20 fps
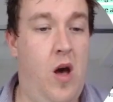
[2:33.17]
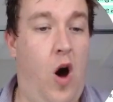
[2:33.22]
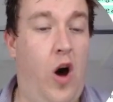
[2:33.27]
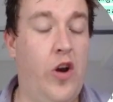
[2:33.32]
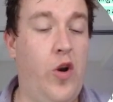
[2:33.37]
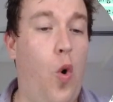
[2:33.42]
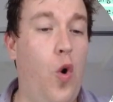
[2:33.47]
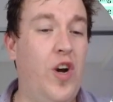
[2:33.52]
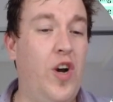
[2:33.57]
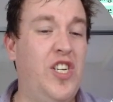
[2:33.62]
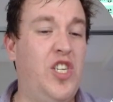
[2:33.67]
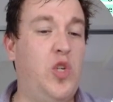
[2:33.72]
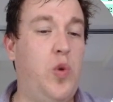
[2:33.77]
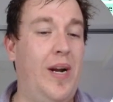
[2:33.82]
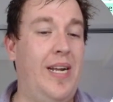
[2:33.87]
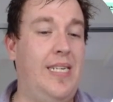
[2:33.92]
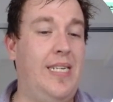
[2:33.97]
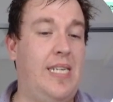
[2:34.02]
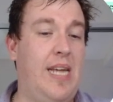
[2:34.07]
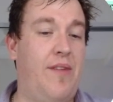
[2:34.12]
On August
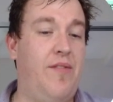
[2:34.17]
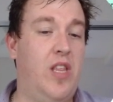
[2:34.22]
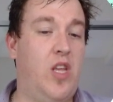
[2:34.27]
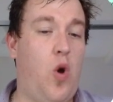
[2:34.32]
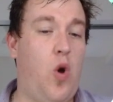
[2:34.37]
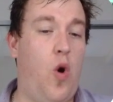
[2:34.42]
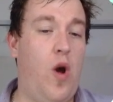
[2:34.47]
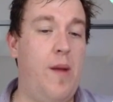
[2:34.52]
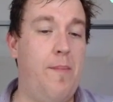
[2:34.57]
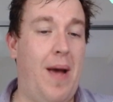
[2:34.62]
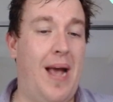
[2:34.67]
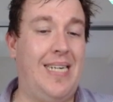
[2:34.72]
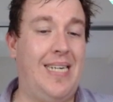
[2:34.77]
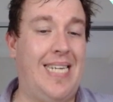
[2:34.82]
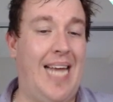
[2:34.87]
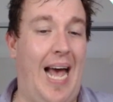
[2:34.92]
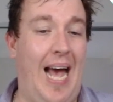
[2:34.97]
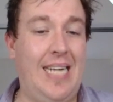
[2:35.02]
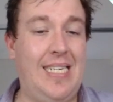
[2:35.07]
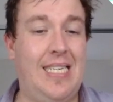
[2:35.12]
twenty-seventh, Coinbase
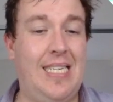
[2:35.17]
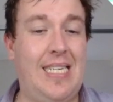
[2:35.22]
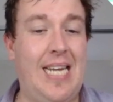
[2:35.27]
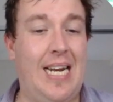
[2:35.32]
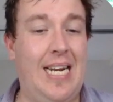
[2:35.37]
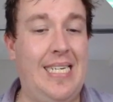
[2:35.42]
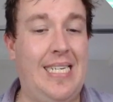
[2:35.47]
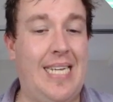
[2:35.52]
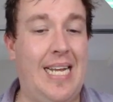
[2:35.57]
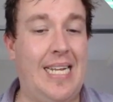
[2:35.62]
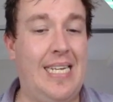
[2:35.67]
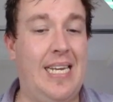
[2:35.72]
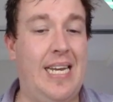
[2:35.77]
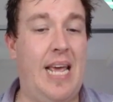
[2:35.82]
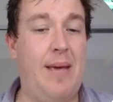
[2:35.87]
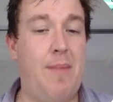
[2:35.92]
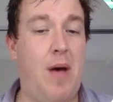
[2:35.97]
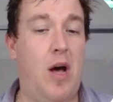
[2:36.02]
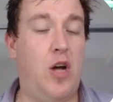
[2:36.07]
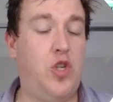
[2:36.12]
accidentally sent an
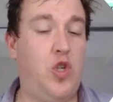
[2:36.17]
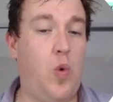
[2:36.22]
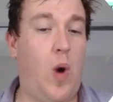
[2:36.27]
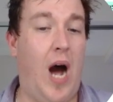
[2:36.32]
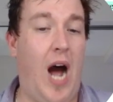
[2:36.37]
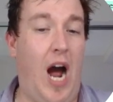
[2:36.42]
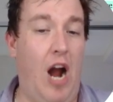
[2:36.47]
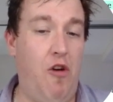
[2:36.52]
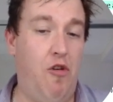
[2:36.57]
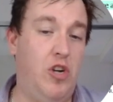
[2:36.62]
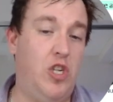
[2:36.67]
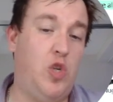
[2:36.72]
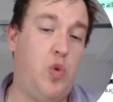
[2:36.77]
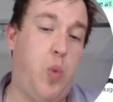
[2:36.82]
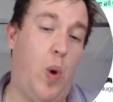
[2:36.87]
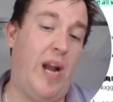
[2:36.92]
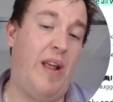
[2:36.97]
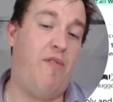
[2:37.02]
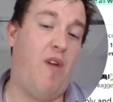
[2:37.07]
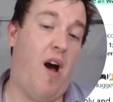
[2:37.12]
email to one hundred
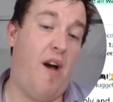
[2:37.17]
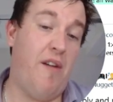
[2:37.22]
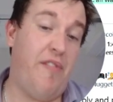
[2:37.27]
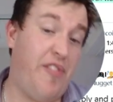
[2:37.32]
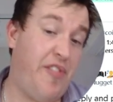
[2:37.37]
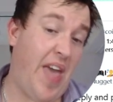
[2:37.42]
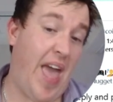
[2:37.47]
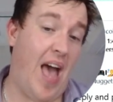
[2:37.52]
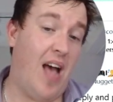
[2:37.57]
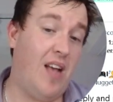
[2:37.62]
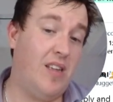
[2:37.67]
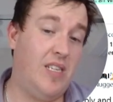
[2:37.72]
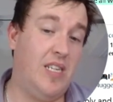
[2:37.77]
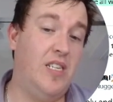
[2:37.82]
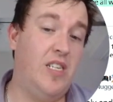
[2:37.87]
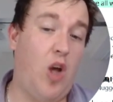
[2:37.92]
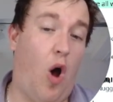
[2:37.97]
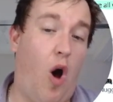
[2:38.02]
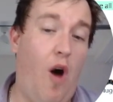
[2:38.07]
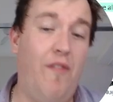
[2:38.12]
twenty-five
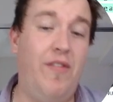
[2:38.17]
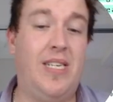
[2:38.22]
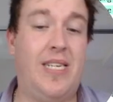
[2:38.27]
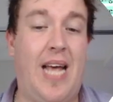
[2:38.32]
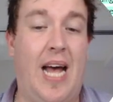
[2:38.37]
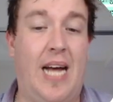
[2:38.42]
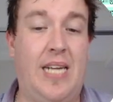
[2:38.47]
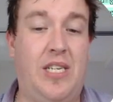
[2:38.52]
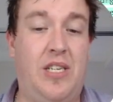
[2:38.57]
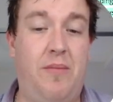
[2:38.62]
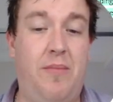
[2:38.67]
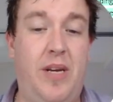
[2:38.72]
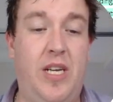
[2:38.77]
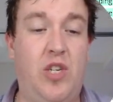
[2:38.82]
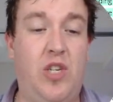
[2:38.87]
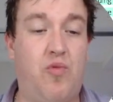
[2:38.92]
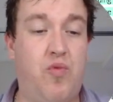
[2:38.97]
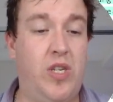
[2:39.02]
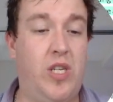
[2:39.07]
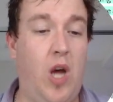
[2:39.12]
thousand of its
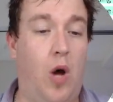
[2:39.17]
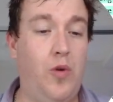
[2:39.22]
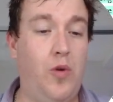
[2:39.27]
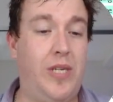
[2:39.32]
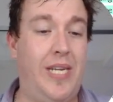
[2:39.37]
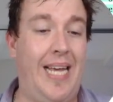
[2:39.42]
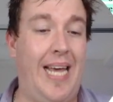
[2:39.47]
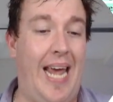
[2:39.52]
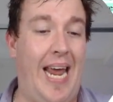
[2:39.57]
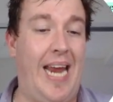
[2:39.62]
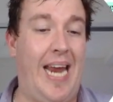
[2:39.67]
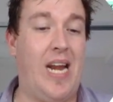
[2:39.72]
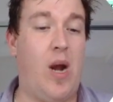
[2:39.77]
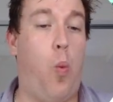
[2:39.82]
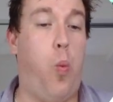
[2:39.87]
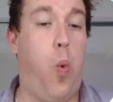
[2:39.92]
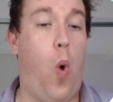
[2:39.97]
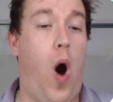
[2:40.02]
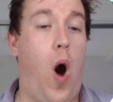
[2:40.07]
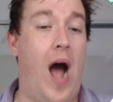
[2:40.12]
customers, resulting in a
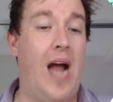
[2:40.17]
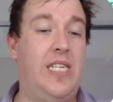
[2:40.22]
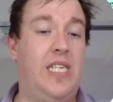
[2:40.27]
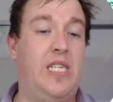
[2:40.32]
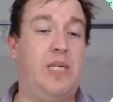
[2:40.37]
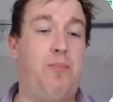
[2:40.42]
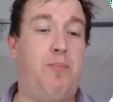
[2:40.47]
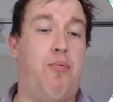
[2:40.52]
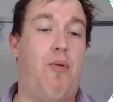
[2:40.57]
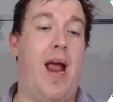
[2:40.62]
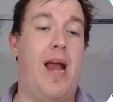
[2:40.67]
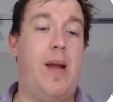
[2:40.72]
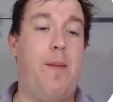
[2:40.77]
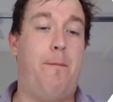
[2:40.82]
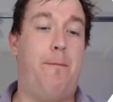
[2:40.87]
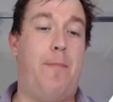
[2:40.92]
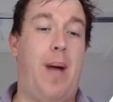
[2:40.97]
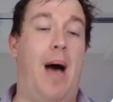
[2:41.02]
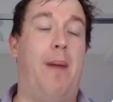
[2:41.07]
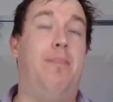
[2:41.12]
widespread
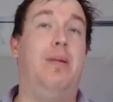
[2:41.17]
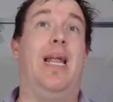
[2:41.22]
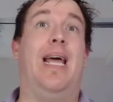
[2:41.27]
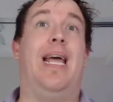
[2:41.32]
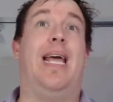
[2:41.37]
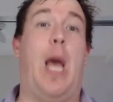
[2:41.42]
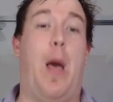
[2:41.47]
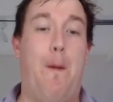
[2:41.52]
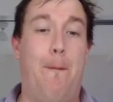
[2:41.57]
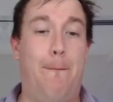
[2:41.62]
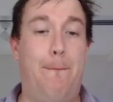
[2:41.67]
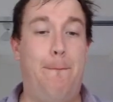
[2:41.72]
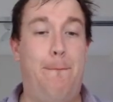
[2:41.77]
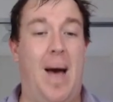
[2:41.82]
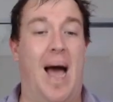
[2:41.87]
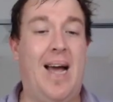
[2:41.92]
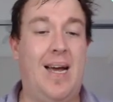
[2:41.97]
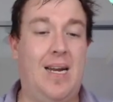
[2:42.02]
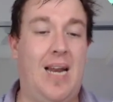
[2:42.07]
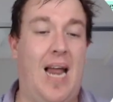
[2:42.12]
public
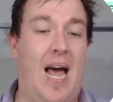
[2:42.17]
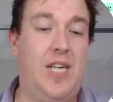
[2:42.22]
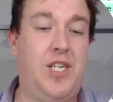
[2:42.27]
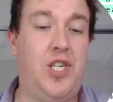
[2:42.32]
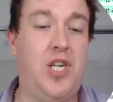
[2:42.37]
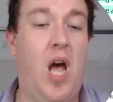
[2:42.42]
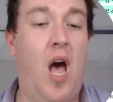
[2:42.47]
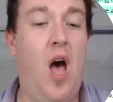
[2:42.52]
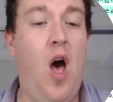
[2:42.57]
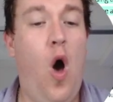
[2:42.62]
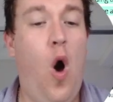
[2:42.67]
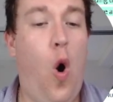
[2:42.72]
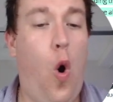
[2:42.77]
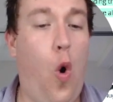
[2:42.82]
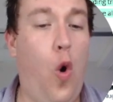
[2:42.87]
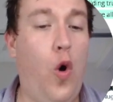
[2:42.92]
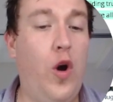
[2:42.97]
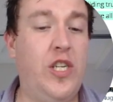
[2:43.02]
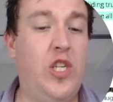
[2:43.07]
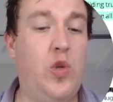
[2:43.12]
backlash.
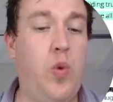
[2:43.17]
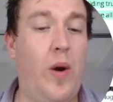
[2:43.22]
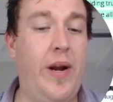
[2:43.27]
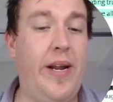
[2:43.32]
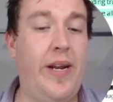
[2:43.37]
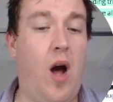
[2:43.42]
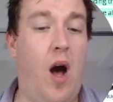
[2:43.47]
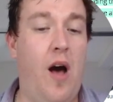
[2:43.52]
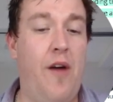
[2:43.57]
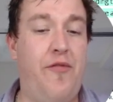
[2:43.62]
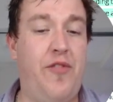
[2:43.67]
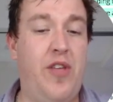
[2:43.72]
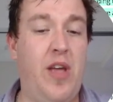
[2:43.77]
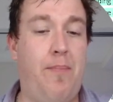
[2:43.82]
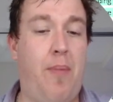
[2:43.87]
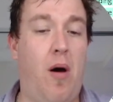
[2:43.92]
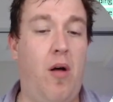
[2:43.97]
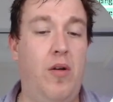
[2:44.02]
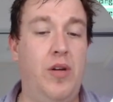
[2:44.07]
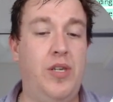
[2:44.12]
August twenty-ninth, the
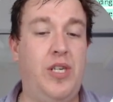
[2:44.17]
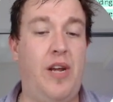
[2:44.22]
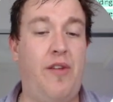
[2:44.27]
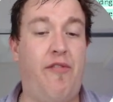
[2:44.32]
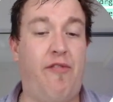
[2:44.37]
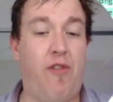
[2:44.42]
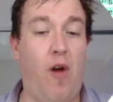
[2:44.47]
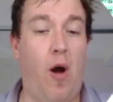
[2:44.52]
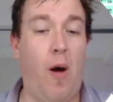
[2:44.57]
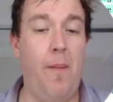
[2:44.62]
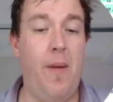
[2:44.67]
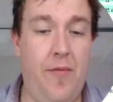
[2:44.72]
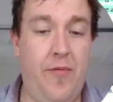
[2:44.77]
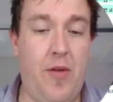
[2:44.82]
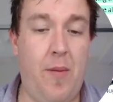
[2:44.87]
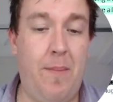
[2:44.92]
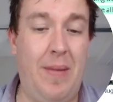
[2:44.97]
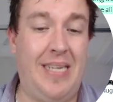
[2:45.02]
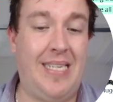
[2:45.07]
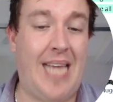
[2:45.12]
apology from
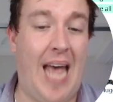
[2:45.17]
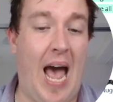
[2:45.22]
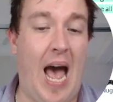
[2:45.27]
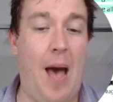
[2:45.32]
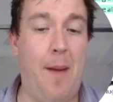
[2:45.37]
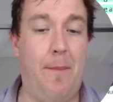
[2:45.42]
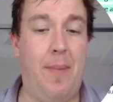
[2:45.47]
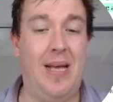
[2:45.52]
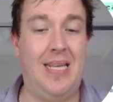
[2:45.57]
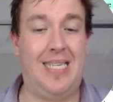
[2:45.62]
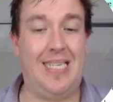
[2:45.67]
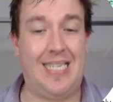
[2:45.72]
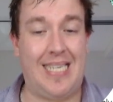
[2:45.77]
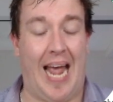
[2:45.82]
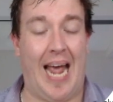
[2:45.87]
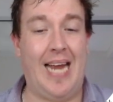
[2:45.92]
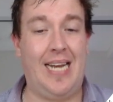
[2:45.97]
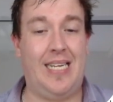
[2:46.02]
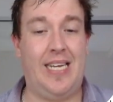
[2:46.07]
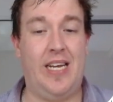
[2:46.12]
the mishap
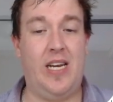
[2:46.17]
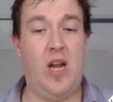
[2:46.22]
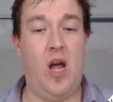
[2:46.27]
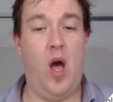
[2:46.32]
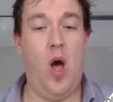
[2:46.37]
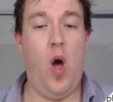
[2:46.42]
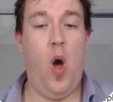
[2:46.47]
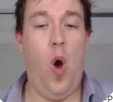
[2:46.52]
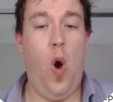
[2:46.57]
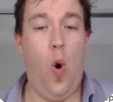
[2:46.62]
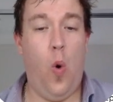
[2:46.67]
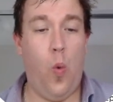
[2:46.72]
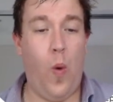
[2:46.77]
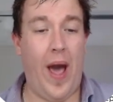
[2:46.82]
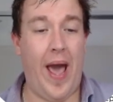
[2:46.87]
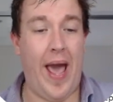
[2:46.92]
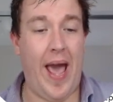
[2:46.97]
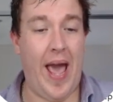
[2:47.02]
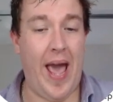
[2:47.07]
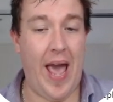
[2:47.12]
stated,
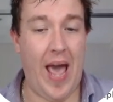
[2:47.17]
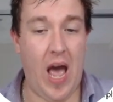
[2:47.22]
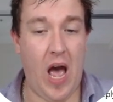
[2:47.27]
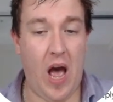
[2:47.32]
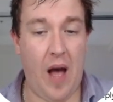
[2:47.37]
"We're